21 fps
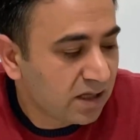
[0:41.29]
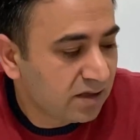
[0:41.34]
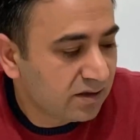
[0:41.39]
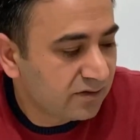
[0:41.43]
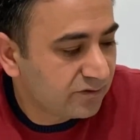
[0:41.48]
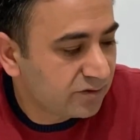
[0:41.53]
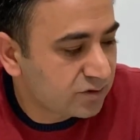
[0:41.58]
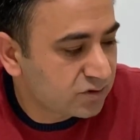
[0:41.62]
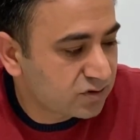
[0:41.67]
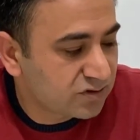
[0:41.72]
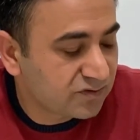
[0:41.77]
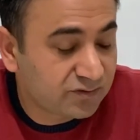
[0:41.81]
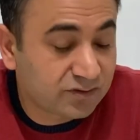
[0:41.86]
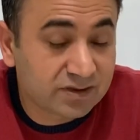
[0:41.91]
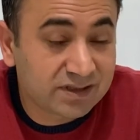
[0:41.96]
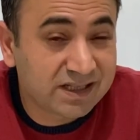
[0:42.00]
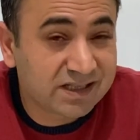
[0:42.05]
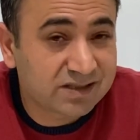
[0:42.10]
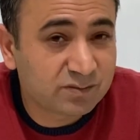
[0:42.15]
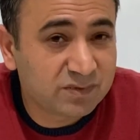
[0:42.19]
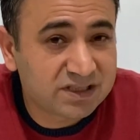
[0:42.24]
first of all,
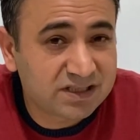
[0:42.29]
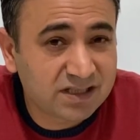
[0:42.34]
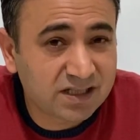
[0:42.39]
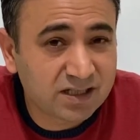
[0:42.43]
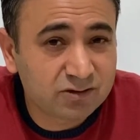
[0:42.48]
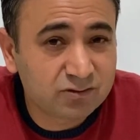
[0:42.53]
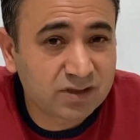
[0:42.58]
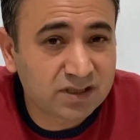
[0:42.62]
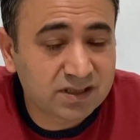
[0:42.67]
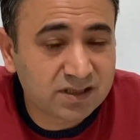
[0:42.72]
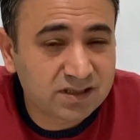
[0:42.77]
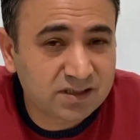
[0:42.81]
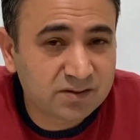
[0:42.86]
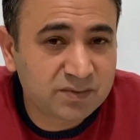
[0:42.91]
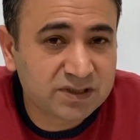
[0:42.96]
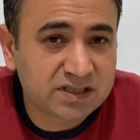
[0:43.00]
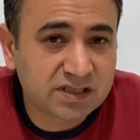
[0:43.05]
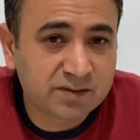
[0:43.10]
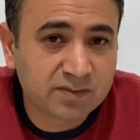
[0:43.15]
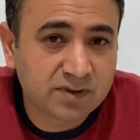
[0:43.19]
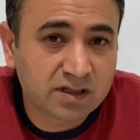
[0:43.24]
let me tell you a little
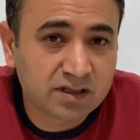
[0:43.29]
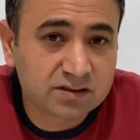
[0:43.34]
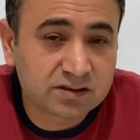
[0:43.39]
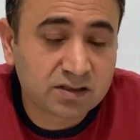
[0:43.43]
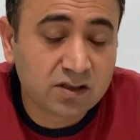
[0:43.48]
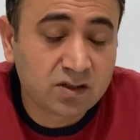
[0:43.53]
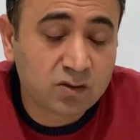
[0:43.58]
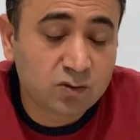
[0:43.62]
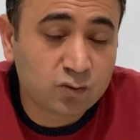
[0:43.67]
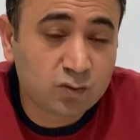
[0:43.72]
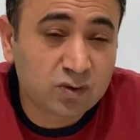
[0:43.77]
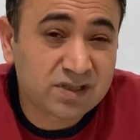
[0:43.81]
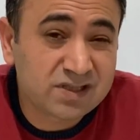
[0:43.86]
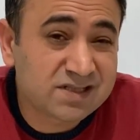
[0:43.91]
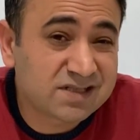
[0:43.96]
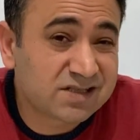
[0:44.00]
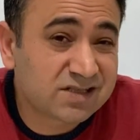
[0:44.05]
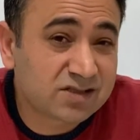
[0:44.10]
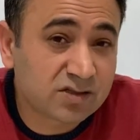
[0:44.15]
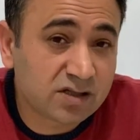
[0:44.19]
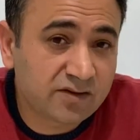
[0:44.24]
bit about what
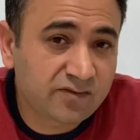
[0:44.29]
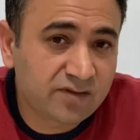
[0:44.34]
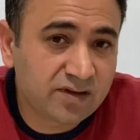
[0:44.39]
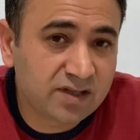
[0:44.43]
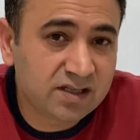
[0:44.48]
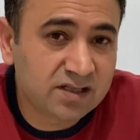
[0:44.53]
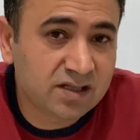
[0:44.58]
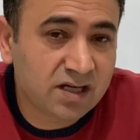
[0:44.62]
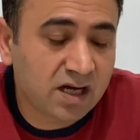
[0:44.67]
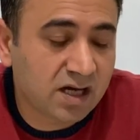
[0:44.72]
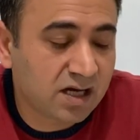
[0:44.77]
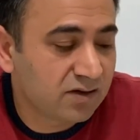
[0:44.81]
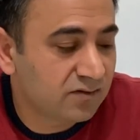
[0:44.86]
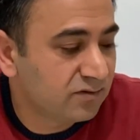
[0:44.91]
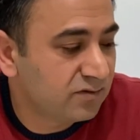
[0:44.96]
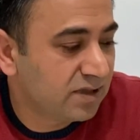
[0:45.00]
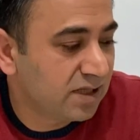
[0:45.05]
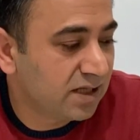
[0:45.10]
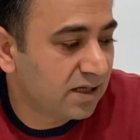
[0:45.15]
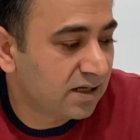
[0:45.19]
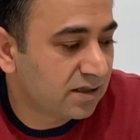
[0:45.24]
is graphene, how
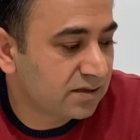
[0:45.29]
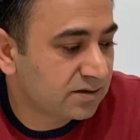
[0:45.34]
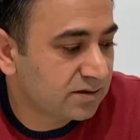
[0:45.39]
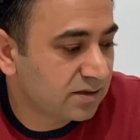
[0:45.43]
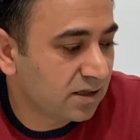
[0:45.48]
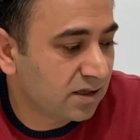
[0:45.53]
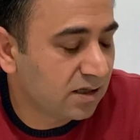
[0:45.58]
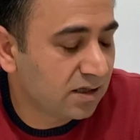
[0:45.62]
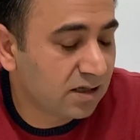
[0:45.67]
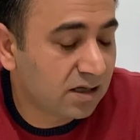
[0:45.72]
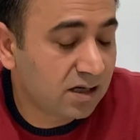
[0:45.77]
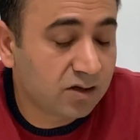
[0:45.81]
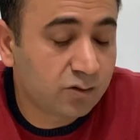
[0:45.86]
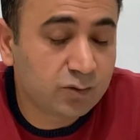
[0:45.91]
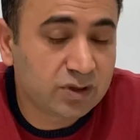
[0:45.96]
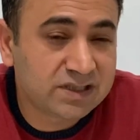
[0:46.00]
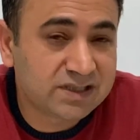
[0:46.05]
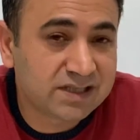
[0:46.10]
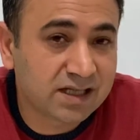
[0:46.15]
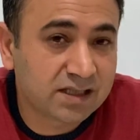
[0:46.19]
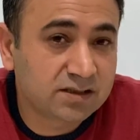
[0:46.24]
they are, uh, how we
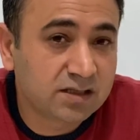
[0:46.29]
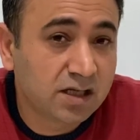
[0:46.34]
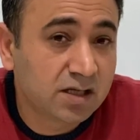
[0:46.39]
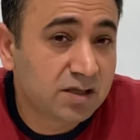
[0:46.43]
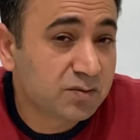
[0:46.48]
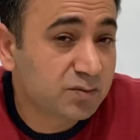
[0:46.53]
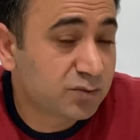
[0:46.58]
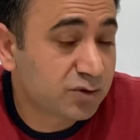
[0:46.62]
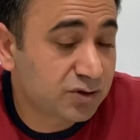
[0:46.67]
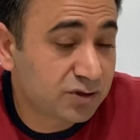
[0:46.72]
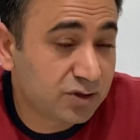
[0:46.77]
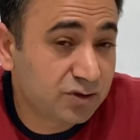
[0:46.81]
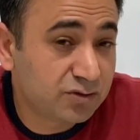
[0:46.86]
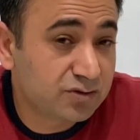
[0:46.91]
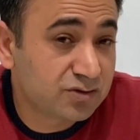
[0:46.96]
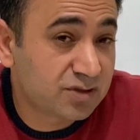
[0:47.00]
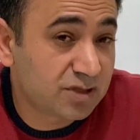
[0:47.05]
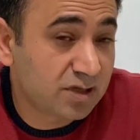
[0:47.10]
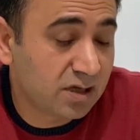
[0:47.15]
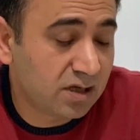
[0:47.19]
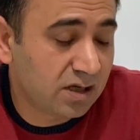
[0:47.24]
can
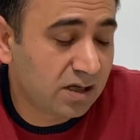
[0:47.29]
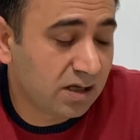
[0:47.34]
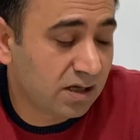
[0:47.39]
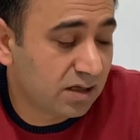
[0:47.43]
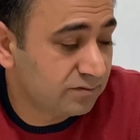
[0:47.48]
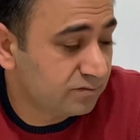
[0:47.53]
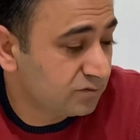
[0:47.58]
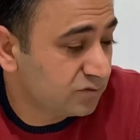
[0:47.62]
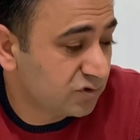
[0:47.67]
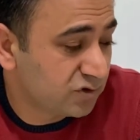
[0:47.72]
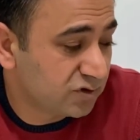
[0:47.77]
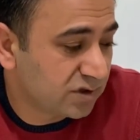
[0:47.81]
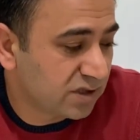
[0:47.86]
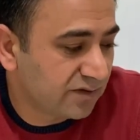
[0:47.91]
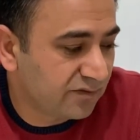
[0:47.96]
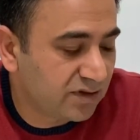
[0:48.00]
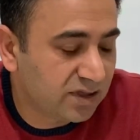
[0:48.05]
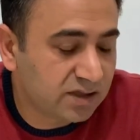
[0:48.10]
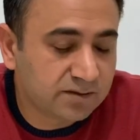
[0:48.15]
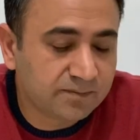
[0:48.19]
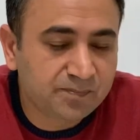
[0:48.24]
produce um,
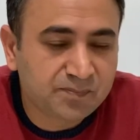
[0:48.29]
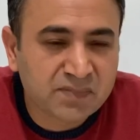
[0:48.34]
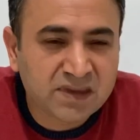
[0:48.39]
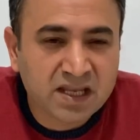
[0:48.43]
graphene.